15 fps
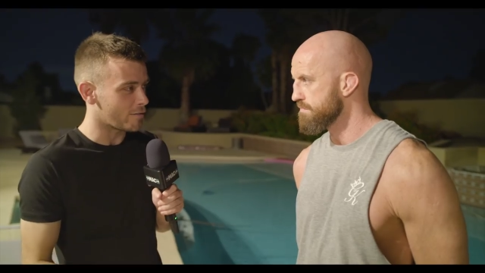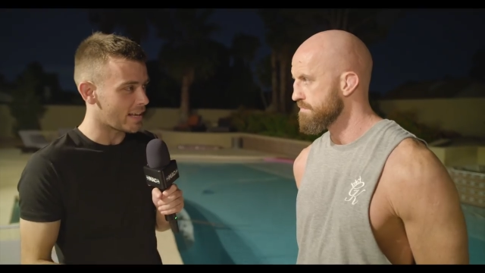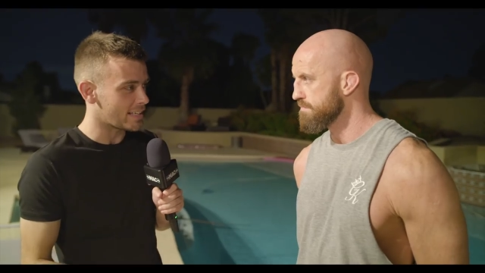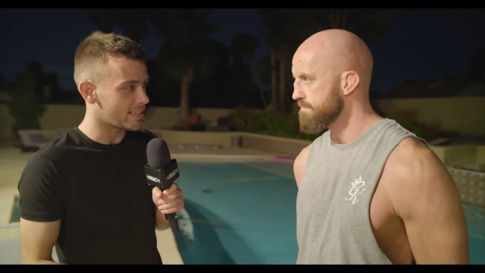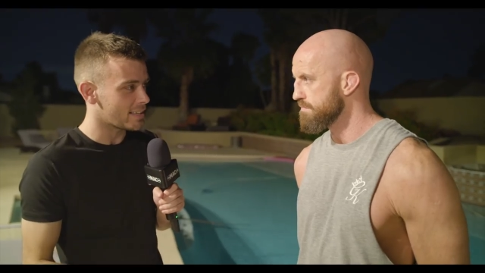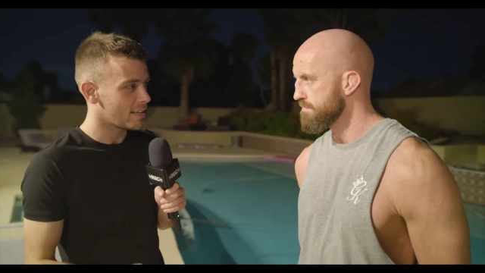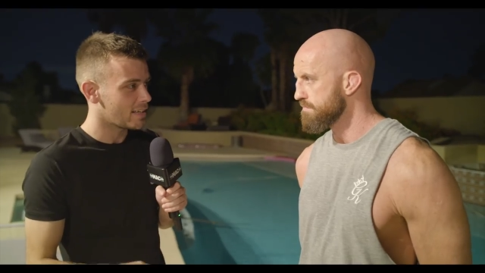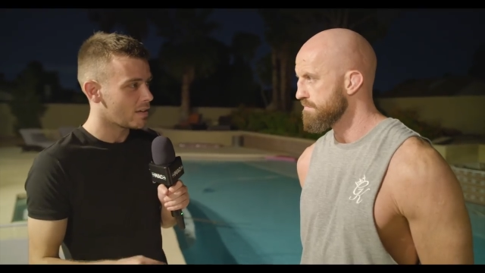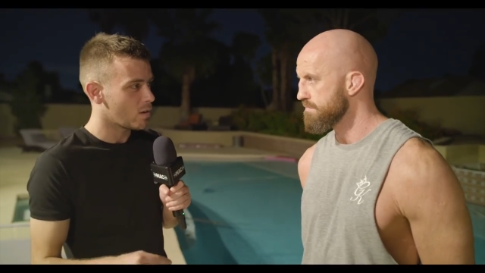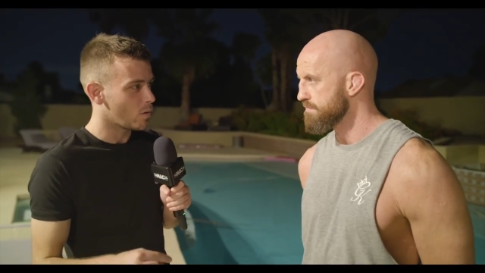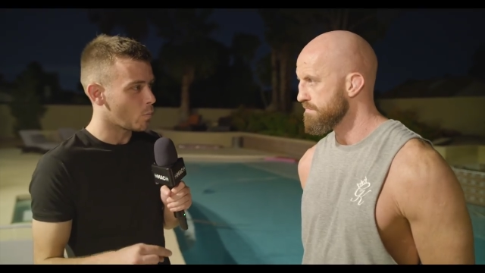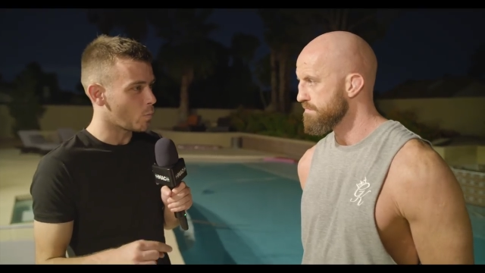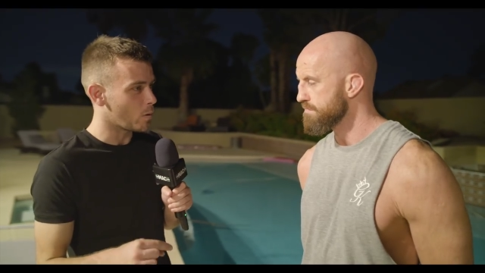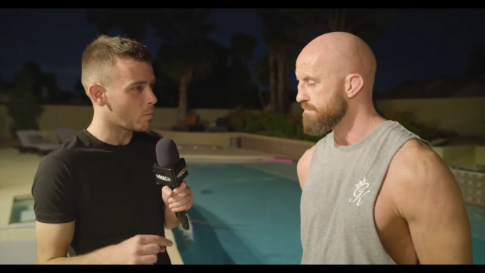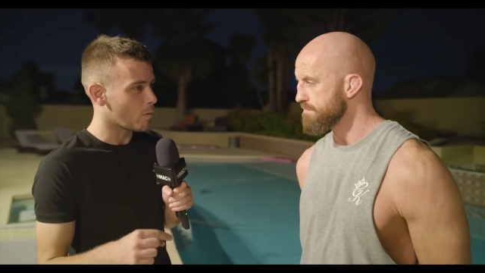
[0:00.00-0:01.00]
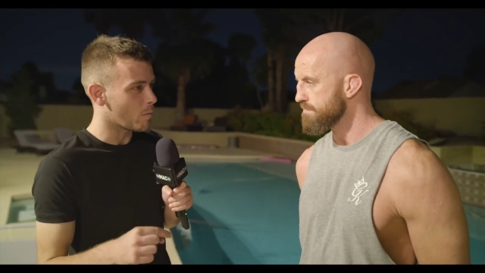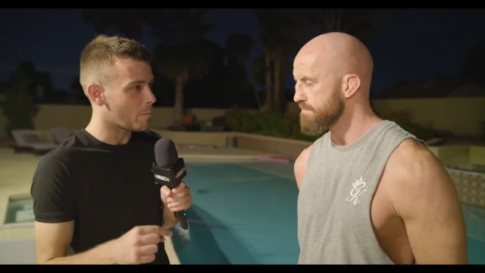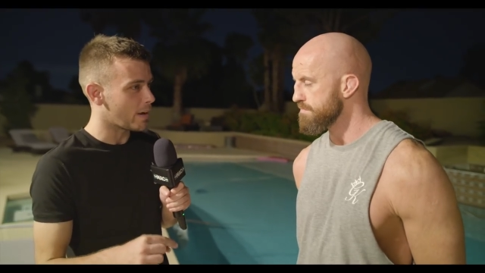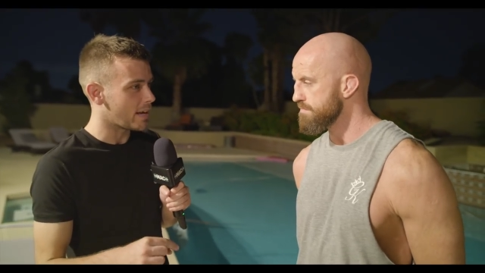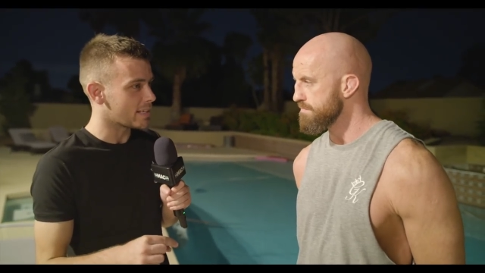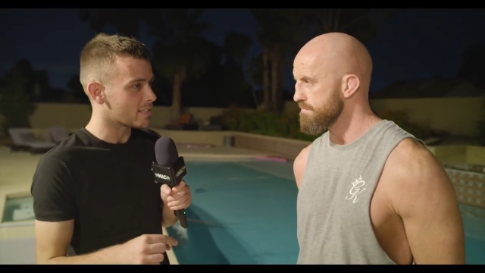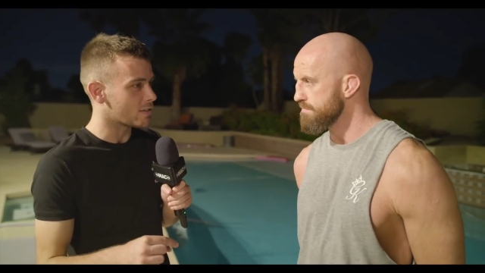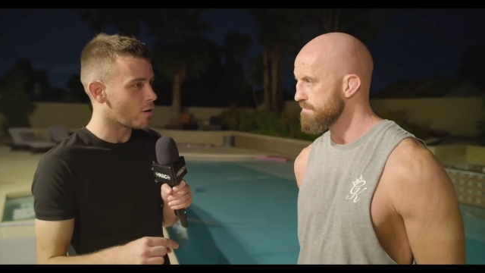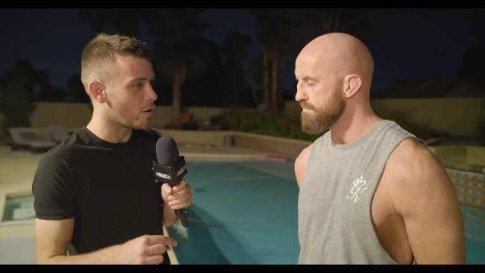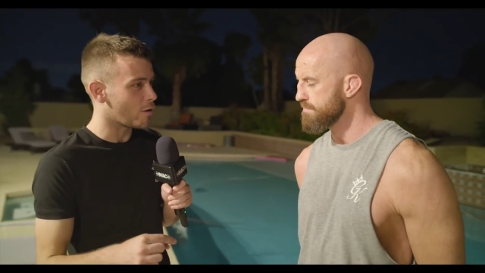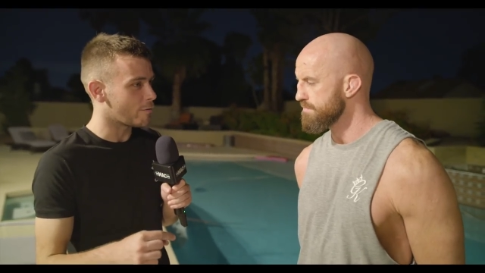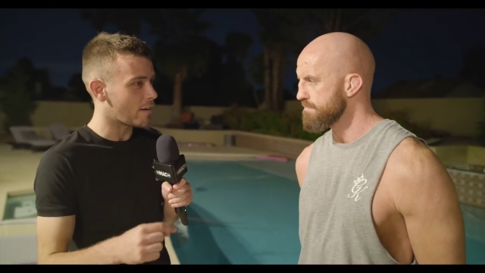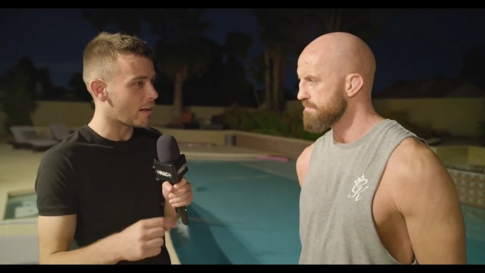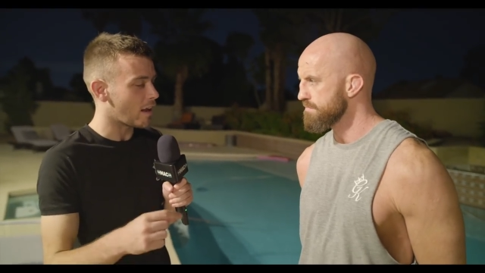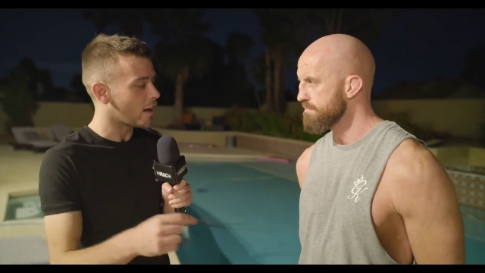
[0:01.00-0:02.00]
Speaker 1: event, we were based
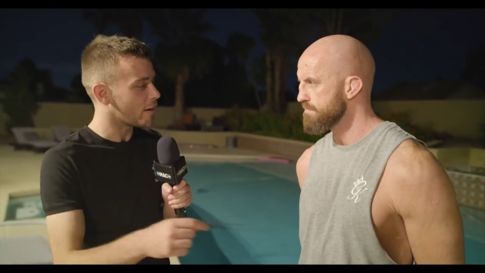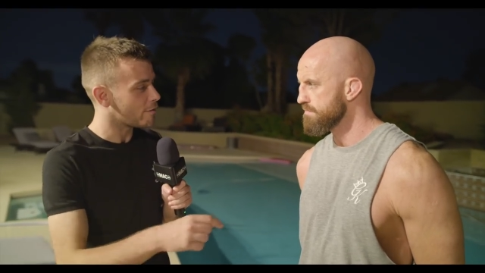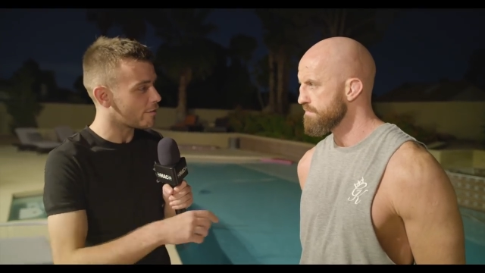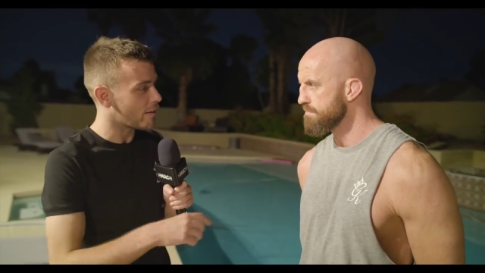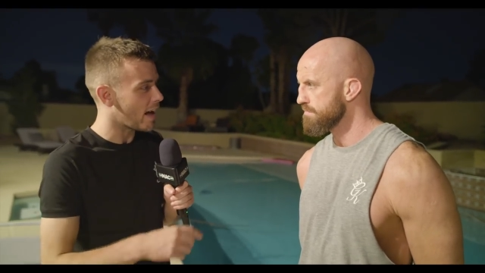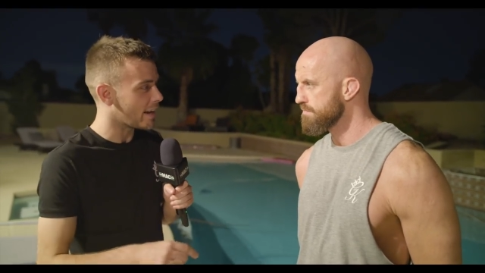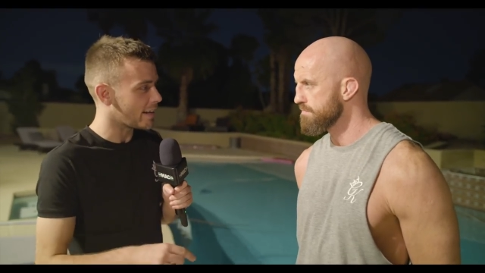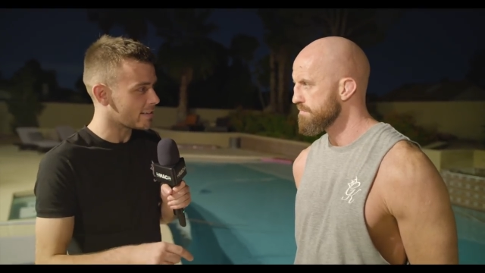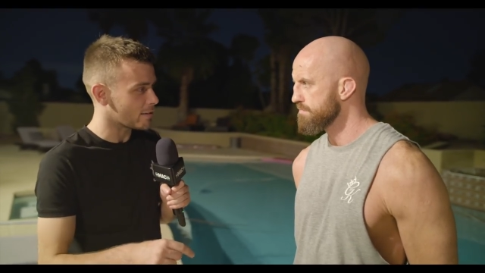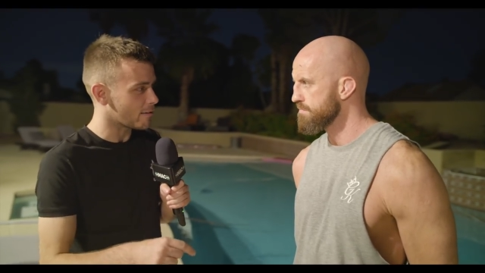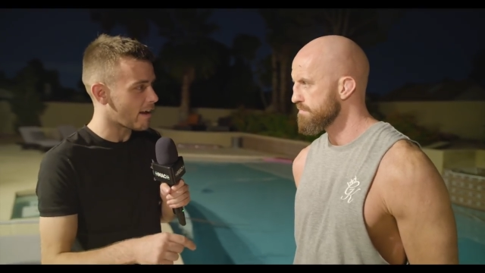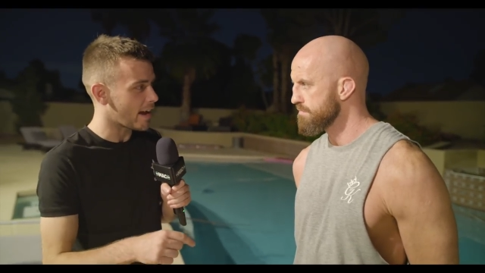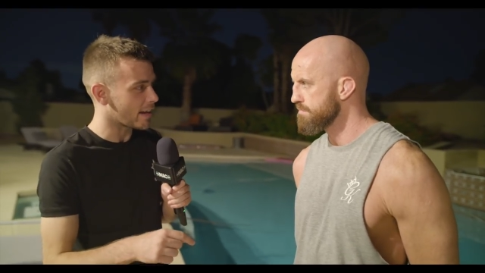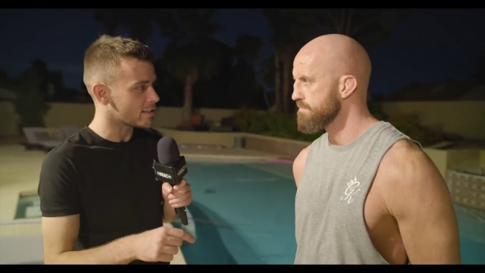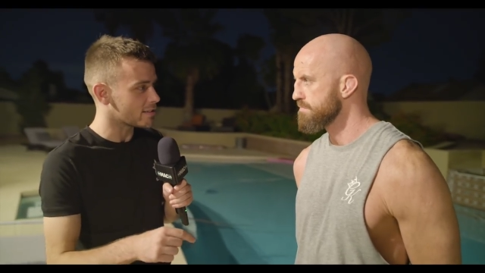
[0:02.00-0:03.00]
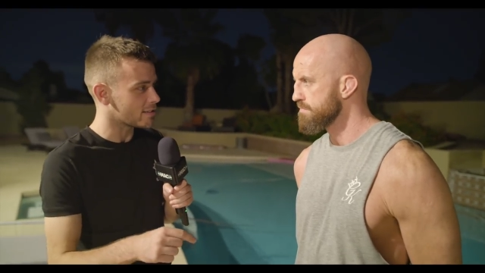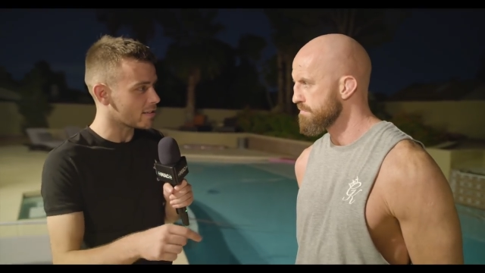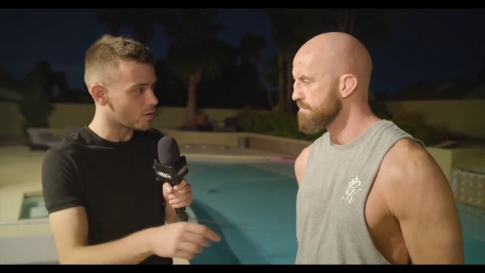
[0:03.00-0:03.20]
off a lot of fan interaction,